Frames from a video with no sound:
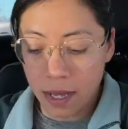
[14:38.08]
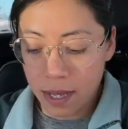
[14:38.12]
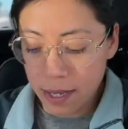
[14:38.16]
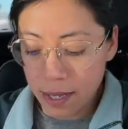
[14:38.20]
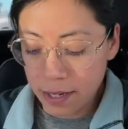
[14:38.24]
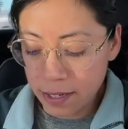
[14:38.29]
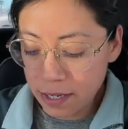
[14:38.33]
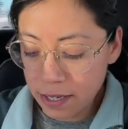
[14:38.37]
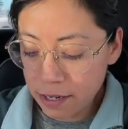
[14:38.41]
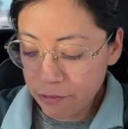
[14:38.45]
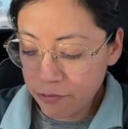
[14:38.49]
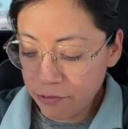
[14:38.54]
I
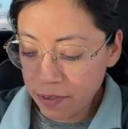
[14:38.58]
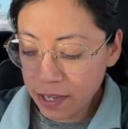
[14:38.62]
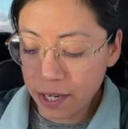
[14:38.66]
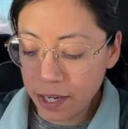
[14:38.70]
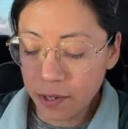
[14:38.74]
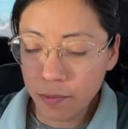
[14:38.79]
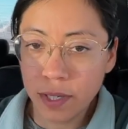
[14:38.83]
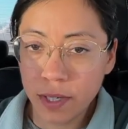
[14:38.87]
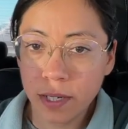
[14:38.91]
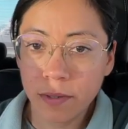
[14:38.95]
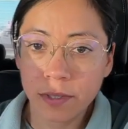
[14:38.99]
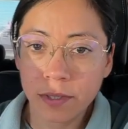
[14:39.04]
did find
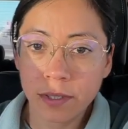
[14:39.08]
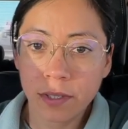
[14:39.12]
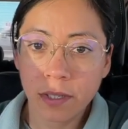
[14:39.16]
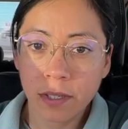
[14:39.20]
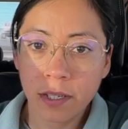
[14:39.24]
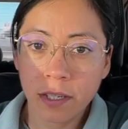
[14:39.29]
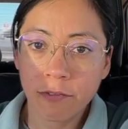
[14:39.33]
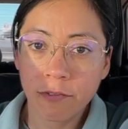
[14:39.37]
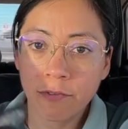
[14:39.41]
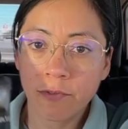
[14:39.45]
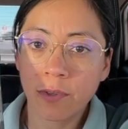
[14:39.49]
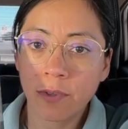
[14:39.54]
what I was
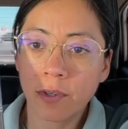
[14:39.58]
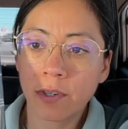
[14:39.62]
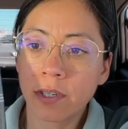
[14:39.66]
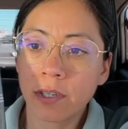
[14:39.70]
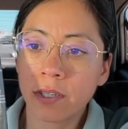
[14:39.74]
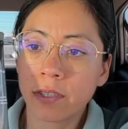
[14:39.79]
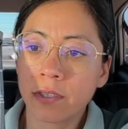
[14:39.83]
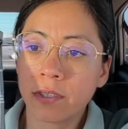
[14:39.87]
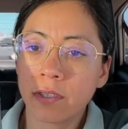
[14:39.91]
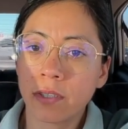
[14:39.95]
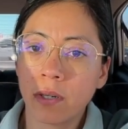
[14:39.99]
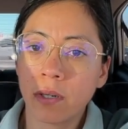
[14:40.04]
looking for.
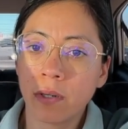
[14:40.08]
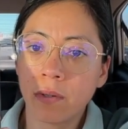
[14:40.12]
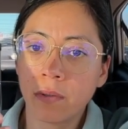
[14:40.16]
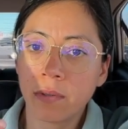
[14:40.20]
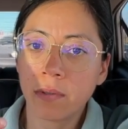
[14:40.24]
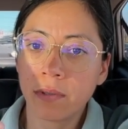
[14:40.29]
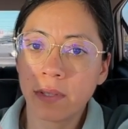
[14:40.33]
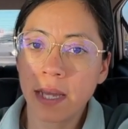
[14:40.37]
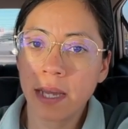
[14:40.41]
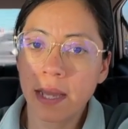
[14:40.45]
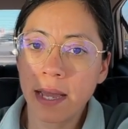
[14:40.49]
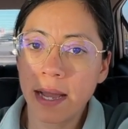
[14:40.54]
So
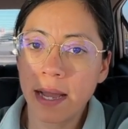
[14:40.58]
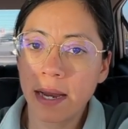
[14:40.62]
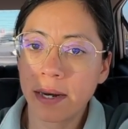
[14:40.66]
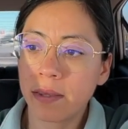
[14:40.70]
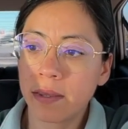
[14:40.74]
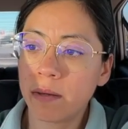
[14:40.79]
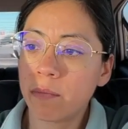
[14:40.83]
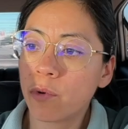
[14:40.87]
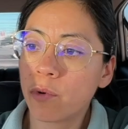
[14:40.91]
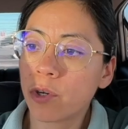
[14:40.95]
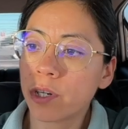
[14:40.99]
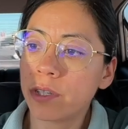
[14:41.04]
they had the
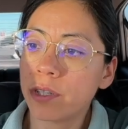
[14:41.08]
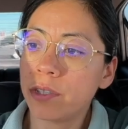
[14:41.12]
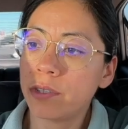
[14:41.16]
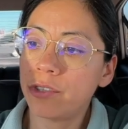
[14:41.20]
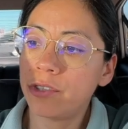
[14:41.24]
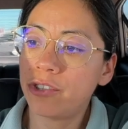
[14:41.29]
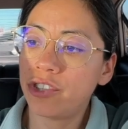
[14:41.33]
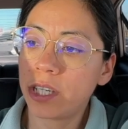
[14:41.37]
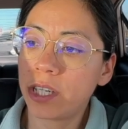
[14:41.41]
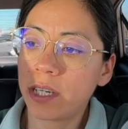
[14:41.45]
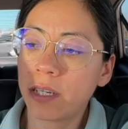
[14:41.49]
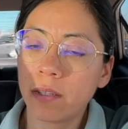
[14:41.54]
Morton
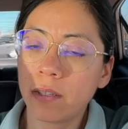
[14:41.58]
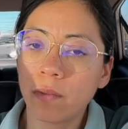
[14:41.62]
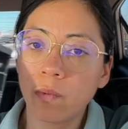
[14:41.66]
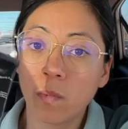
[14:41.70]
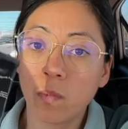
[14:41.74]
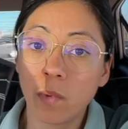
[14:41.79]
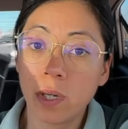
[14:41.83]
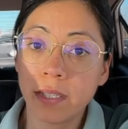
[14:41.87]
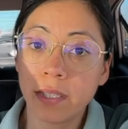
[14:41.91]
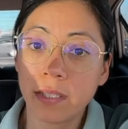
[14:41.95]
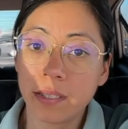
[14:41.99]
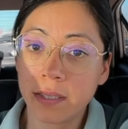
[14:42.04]
Gel
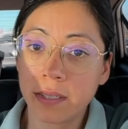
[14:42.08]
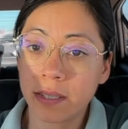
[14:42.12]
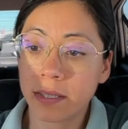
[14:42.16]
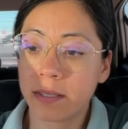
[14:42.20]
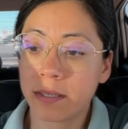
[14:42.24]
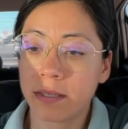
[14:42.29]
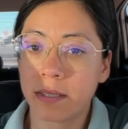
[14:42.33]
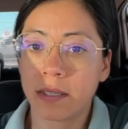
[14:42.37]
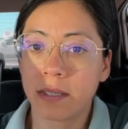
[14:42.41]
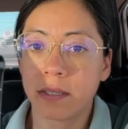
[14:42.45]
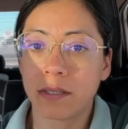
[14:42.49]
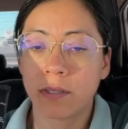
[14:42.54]

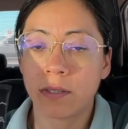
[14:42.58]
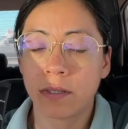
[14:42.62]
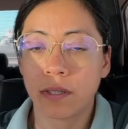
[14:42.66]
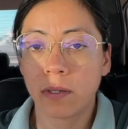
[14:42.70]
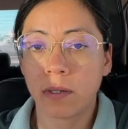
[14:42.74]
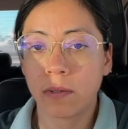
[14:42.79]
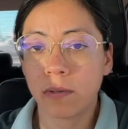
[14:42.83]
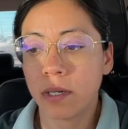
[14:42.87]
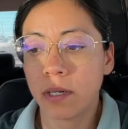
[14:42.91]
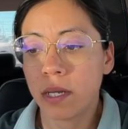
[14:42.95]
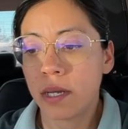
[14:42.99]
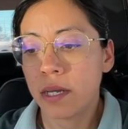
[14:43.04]
160.
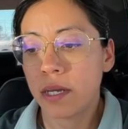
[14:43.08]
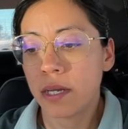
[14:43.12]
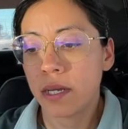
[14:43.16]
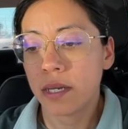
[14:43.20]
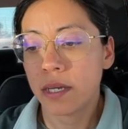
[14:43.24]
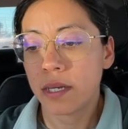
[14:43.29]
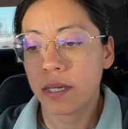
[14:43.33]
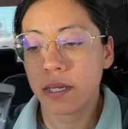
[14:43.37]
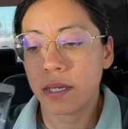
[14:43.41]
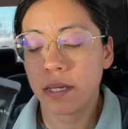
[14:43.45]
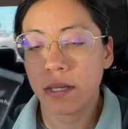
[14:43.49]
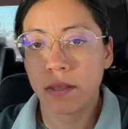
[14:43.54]
So
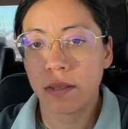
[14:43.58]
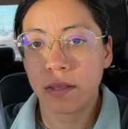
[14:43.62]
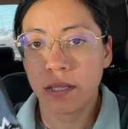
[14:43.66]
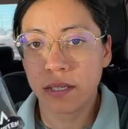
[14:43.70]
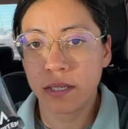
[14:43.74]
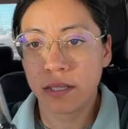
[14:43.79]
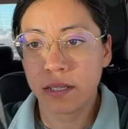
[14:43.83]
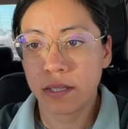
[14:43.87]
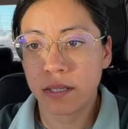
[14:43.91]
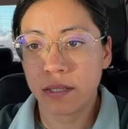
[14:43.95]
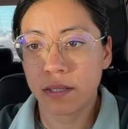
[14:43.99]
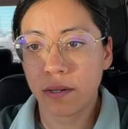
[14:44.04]

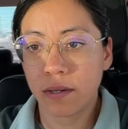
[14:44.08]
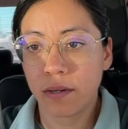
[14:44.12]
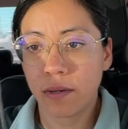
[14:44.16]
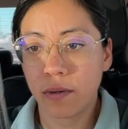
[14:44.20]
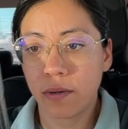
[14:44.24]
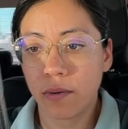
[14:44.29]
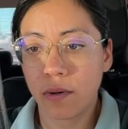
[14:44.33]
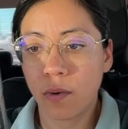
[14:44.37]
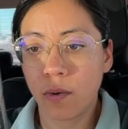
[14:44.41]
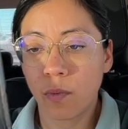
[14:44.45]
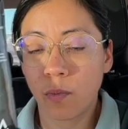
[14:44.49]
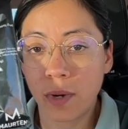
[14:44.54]
this is
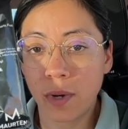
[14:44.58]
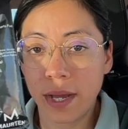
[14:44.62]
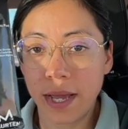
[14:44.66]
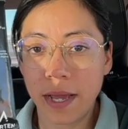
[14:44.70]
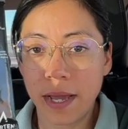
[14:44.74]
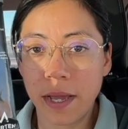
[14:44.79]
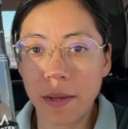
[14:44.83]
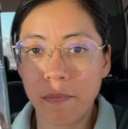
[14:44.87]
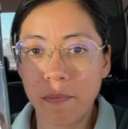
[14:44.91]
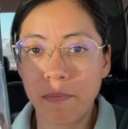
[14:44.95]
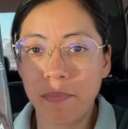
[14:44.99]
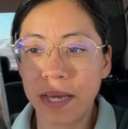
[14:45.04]
a
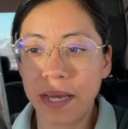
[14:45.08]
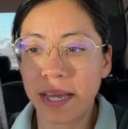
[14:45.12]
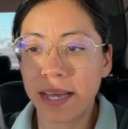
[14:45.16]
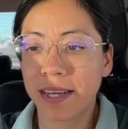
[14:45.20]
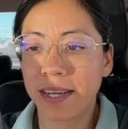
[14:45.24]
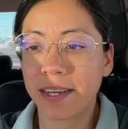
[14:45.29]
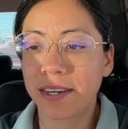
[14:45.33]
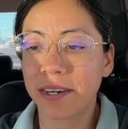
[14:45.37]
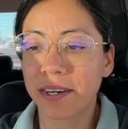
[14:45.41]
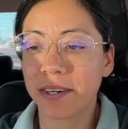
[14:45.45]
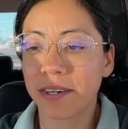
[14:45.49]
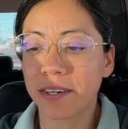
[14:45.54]
way
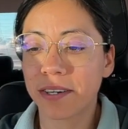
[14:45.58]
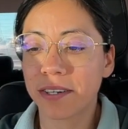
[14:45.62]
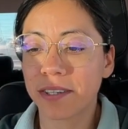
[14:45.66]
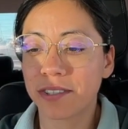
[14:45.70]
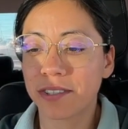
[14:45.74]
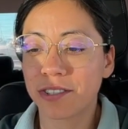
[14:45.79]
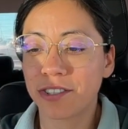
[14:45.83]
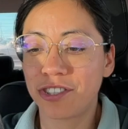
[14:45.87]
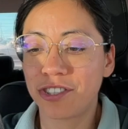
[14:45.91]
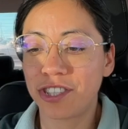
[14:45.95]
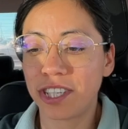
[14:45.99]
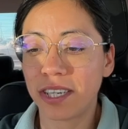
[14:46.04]
bigger
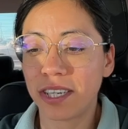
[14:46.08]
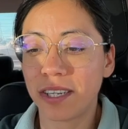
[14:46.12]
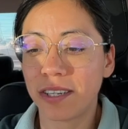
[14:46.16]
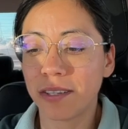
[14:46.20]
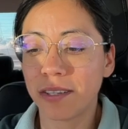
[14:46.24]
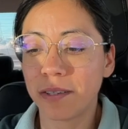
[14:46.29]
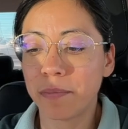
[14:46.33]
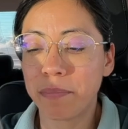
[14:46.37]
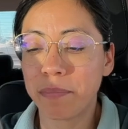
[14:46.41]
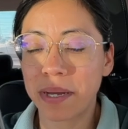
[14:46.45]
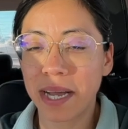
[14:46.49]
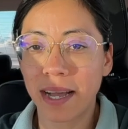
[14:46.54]

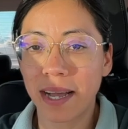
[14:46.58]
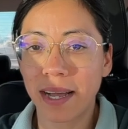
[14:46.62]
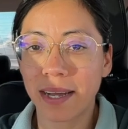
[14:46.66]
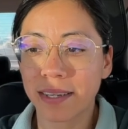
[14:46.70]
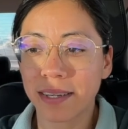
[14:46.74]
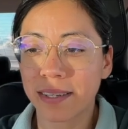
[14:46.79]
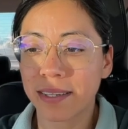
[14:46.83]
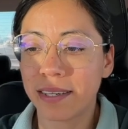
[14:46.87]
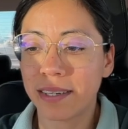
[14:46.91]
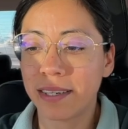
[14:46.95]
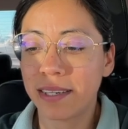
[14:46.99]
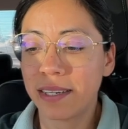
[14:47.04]
gel
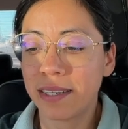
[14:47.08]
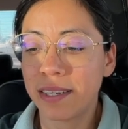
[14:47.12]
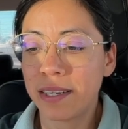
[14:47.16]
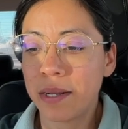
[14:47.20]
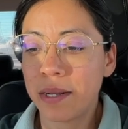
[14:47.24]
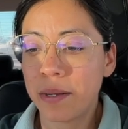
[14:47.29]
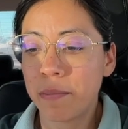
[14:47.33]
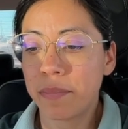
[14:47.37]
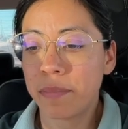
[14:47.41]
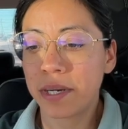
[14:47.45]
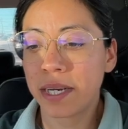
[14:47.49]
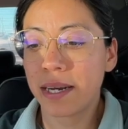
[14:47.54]
pack,
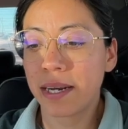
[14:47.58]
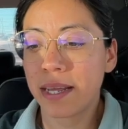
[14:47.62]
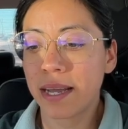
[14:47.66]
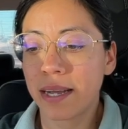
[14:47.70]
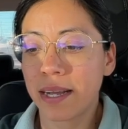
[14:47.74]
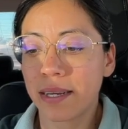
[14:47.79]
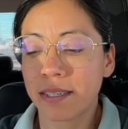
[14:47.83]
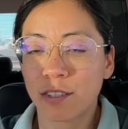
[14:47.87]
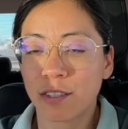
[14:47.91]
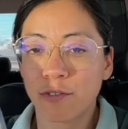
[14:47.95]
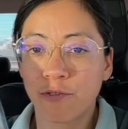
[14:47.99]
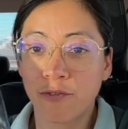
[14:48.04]
but it
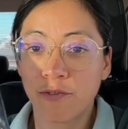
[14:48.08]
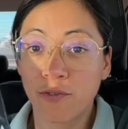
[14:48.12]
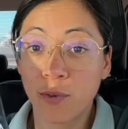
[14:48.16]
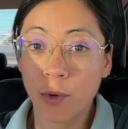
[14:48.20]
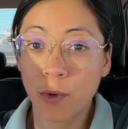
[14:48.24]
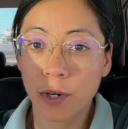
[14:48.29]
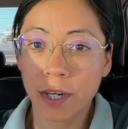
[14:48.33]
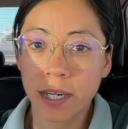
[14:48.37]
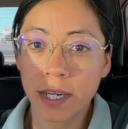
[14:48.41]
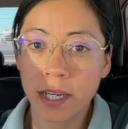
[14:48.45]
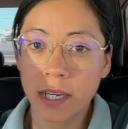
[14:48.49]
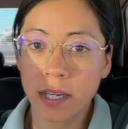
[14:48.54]
has
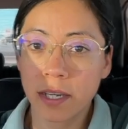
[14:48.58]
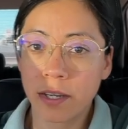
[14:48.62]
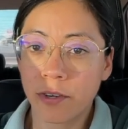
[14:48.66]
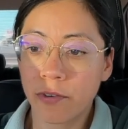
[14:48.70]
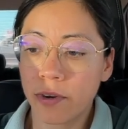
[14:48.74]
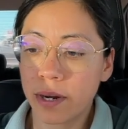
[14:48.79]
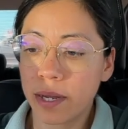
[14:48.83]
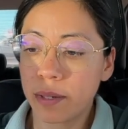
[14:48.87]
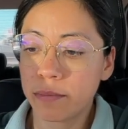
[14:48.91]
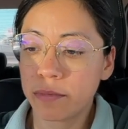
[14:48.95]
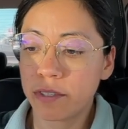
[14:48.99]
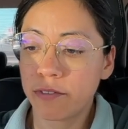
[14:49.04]
40
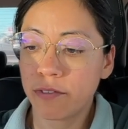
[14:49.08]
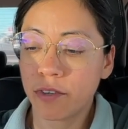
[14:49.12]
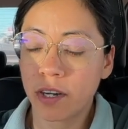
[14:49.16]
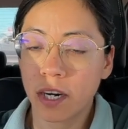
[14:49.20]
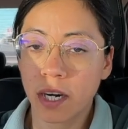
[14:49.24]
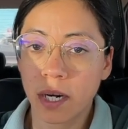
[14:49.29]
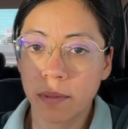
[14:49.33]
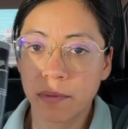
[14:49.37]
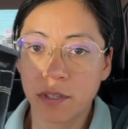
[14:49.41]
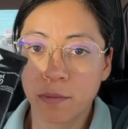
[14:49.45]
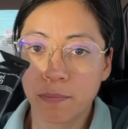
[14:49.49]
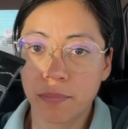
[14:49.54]
grams of
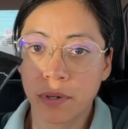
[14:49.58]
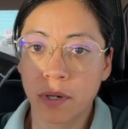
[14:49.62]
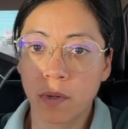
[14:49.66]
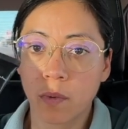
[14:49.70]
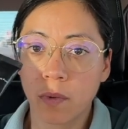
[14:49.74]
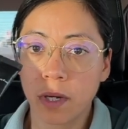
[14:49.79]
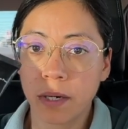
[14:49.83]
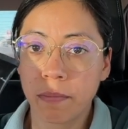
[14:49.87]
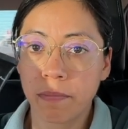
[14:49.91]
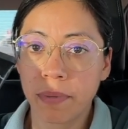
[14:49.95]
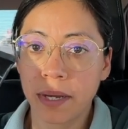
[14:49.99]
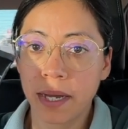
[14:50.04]
carbs per
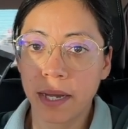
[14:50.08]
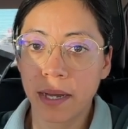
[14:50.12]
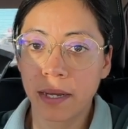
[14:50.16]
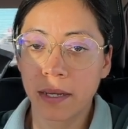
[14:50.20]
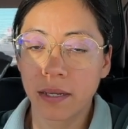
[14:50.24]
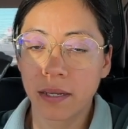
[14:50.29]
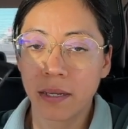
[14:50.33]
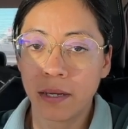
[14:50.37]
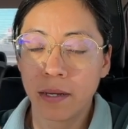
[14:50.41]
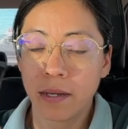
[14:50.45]
1 pack.